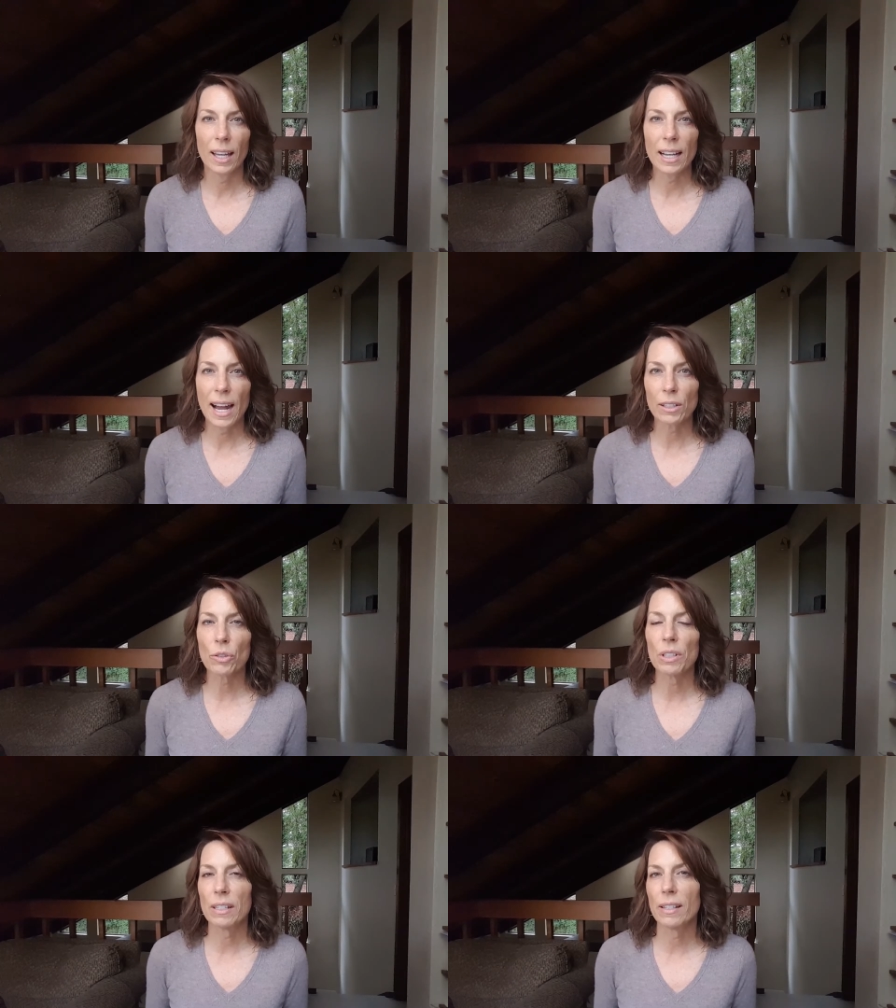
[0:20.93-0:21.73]
And
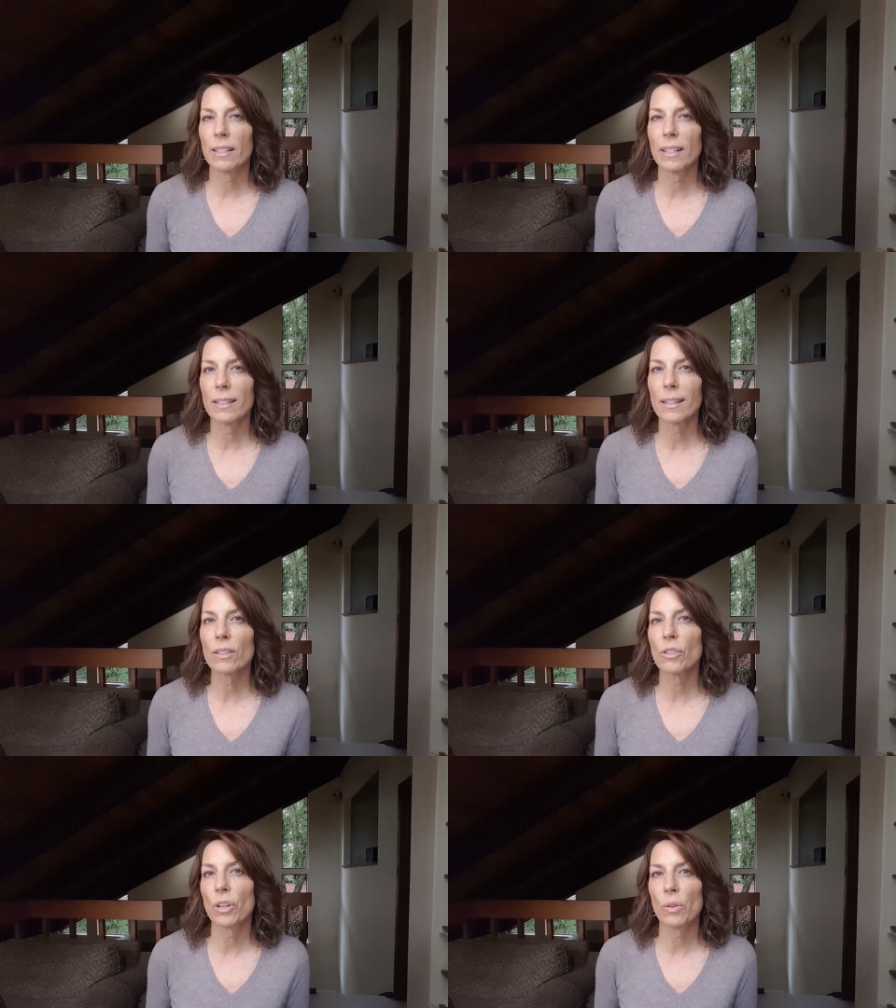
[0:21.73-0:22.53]
actually,
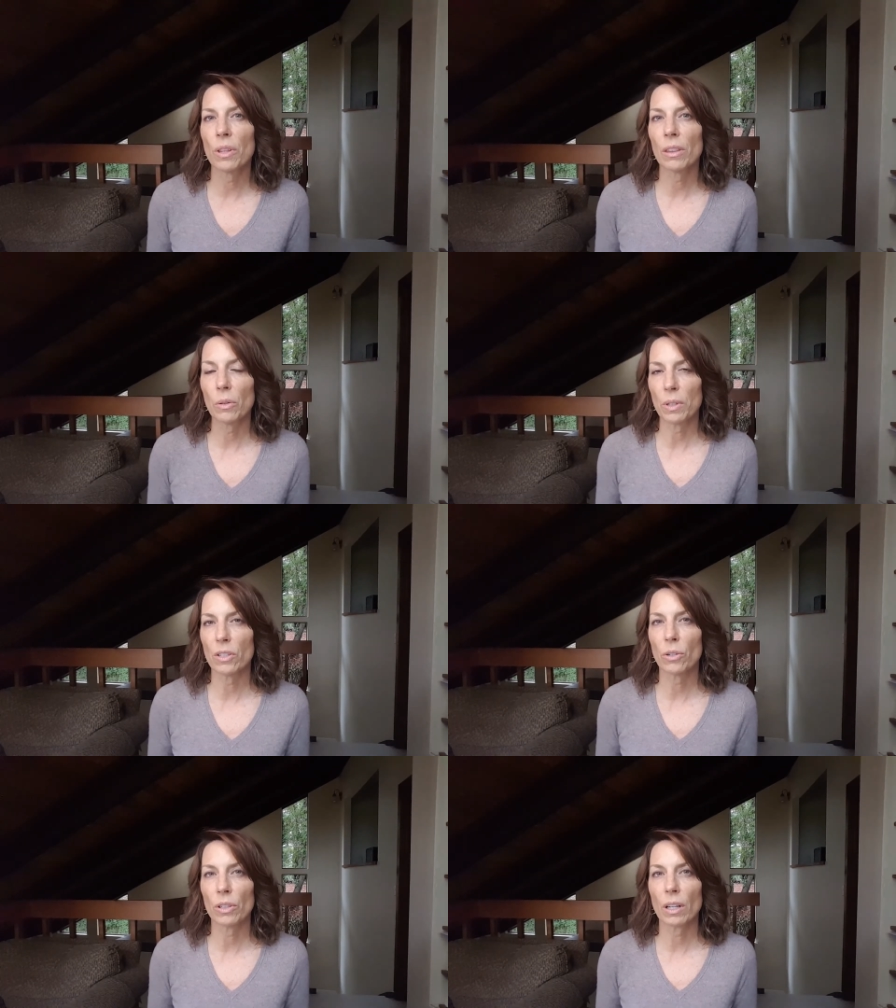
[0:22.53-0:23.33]
statistics show that the
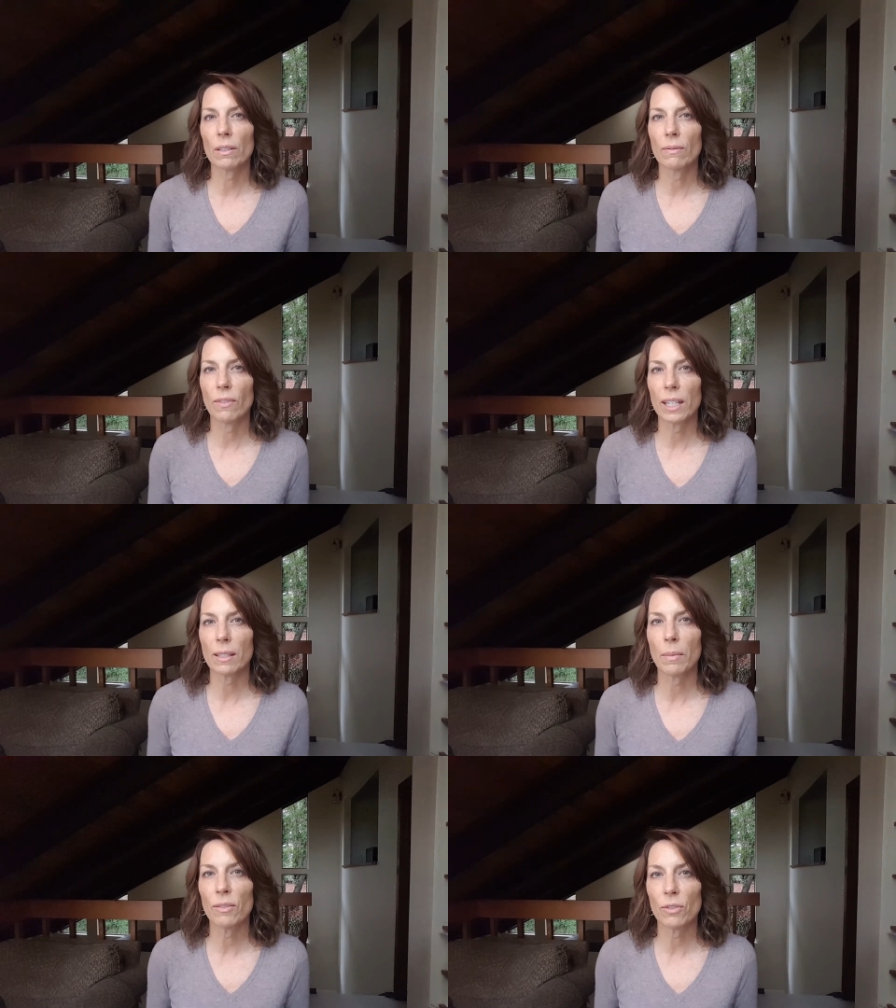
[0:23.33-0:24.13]
return on
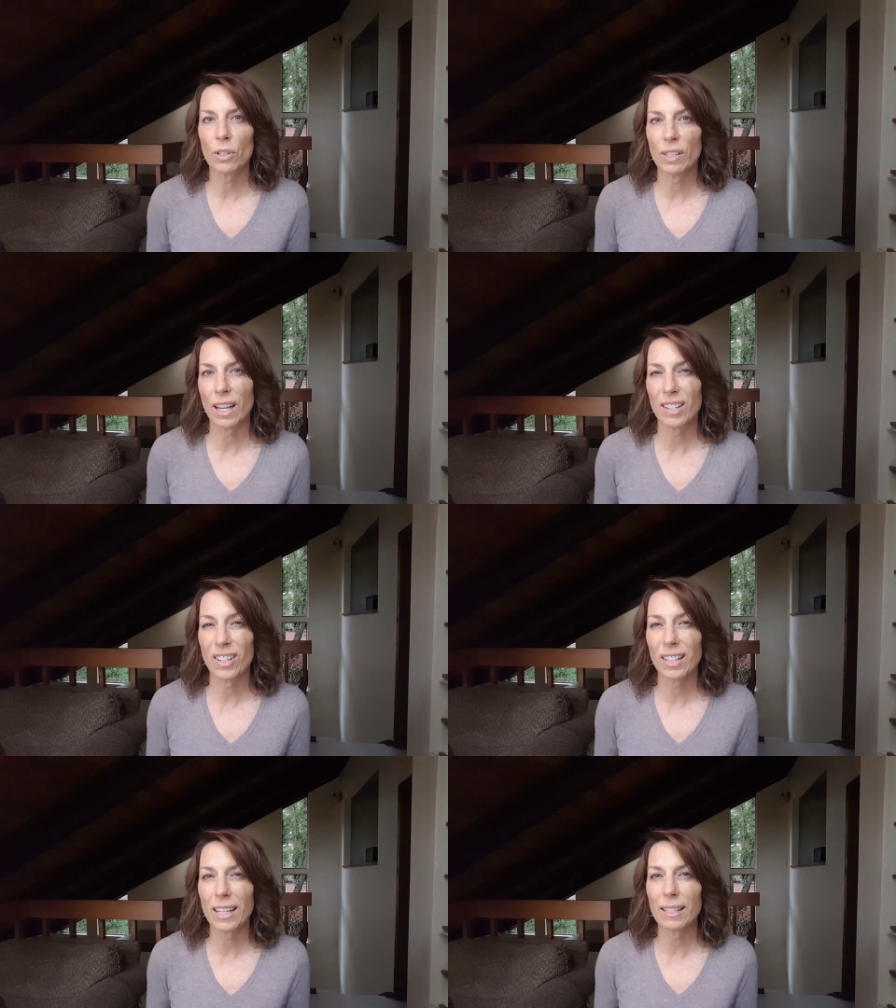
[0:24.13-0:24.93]
investment for
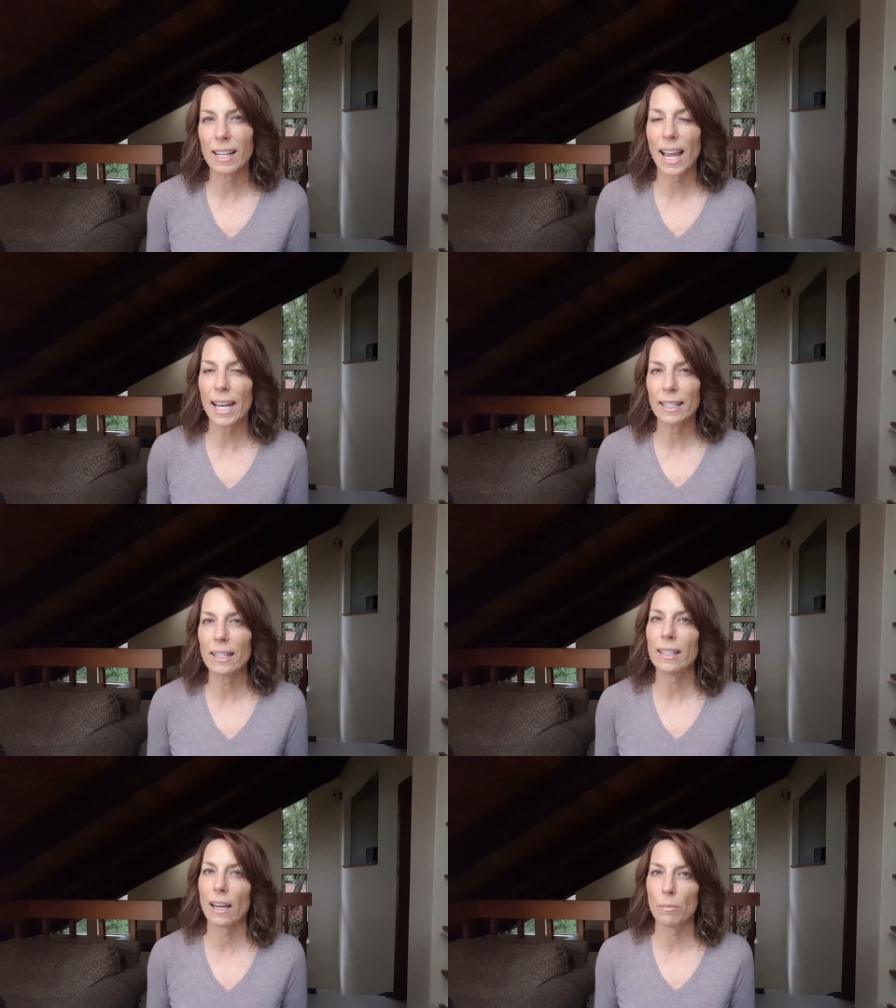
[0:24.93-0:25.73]
staging is 8
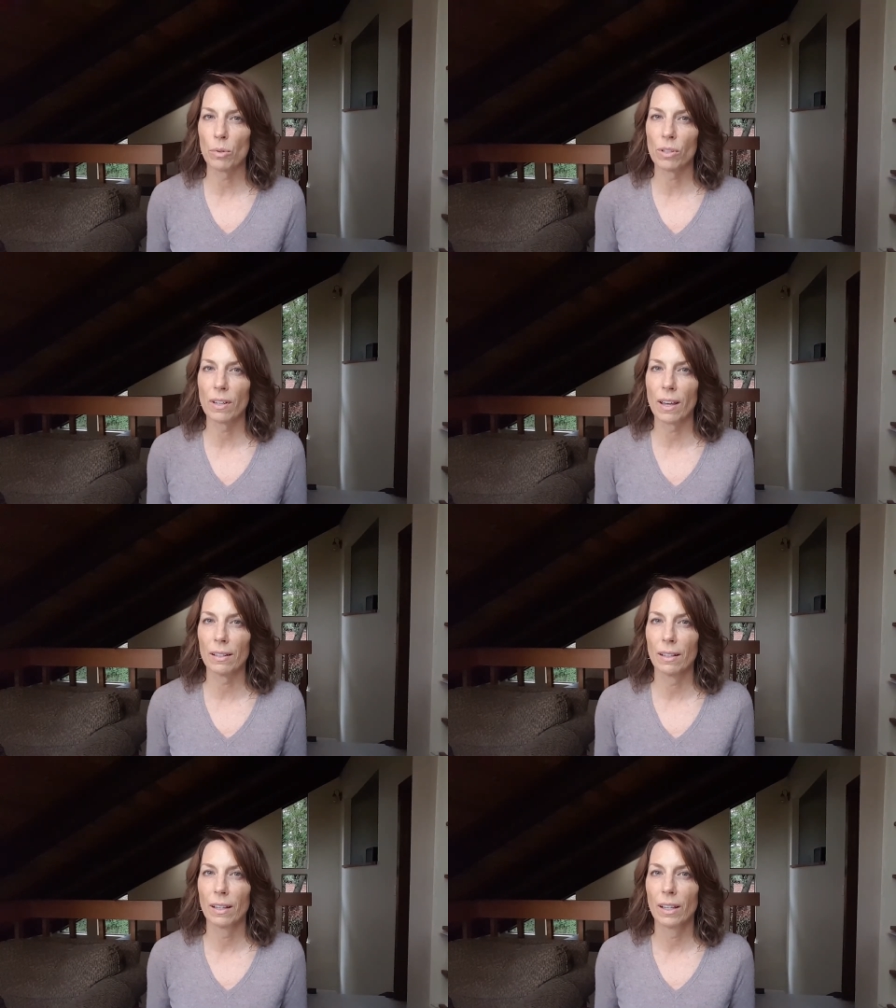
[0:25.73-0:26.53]
to 10%.
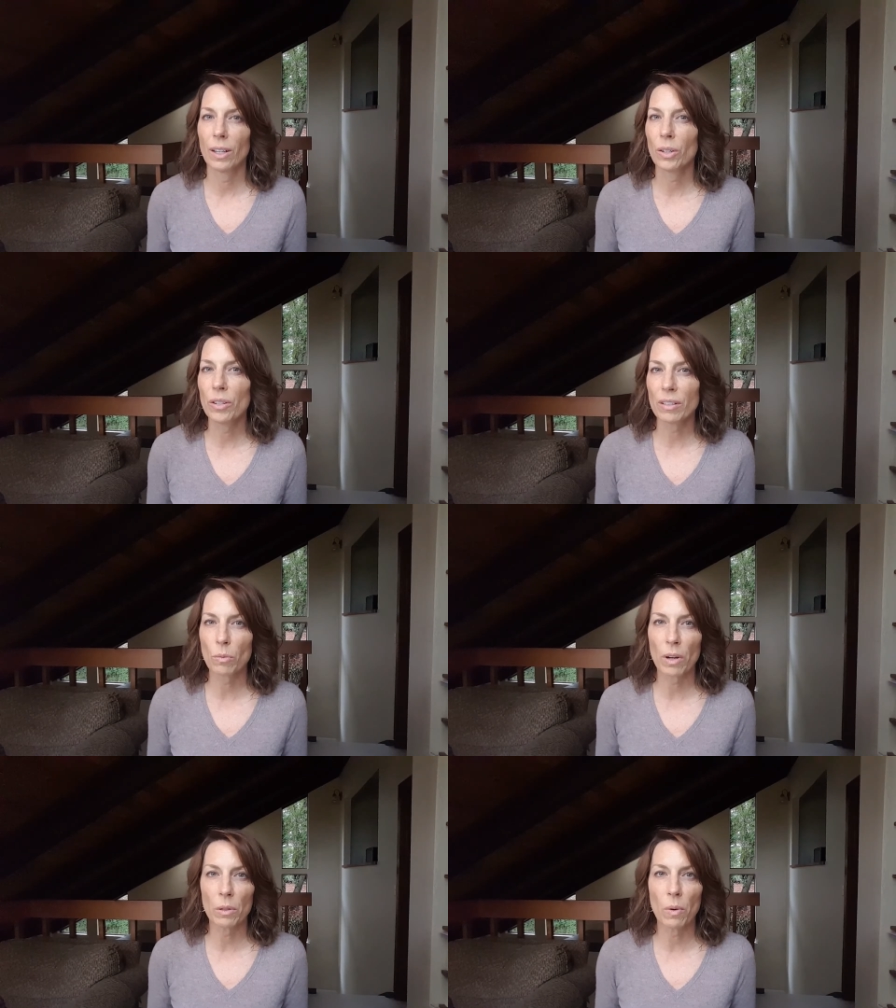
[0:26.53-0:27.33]
Who
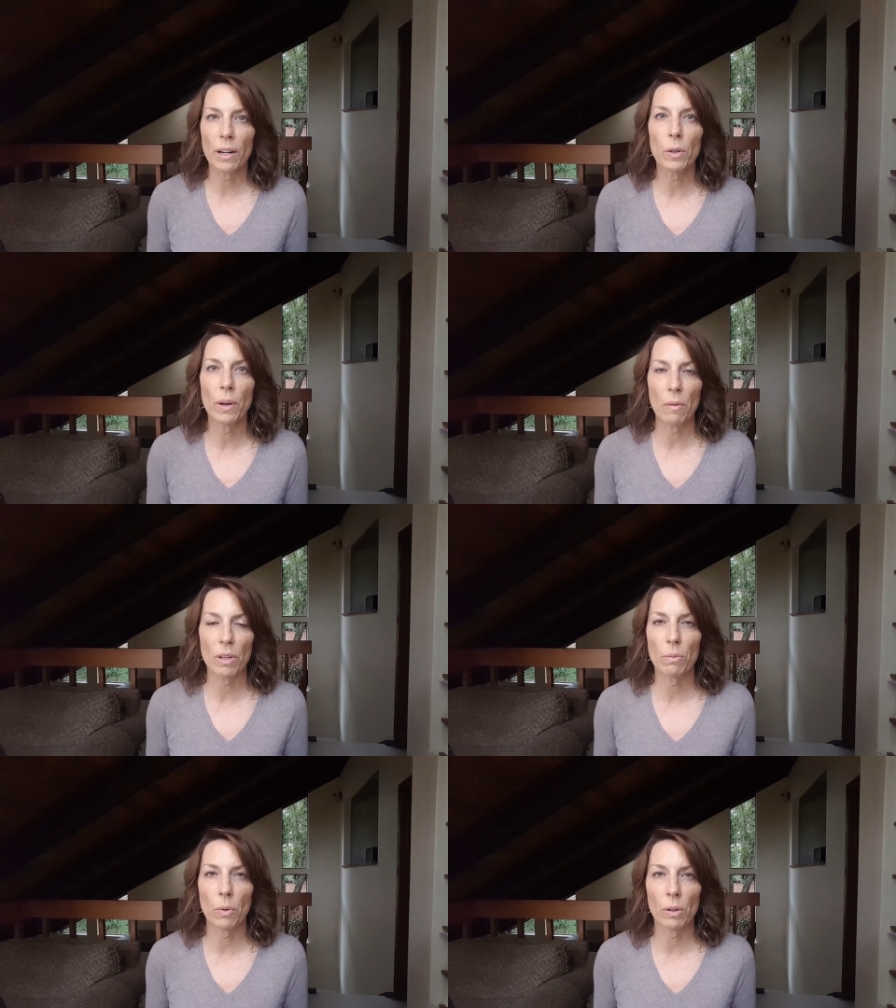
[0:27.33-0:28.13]
doesn't want to walk away
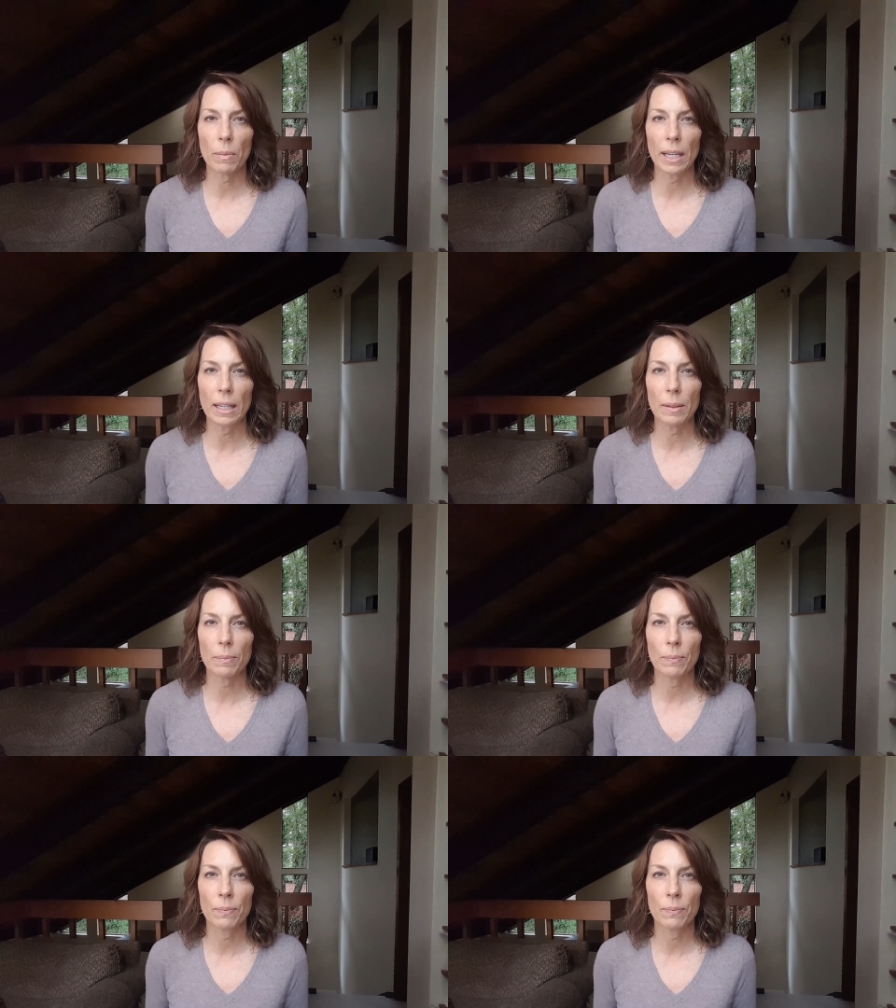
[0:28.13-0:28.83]
with more money?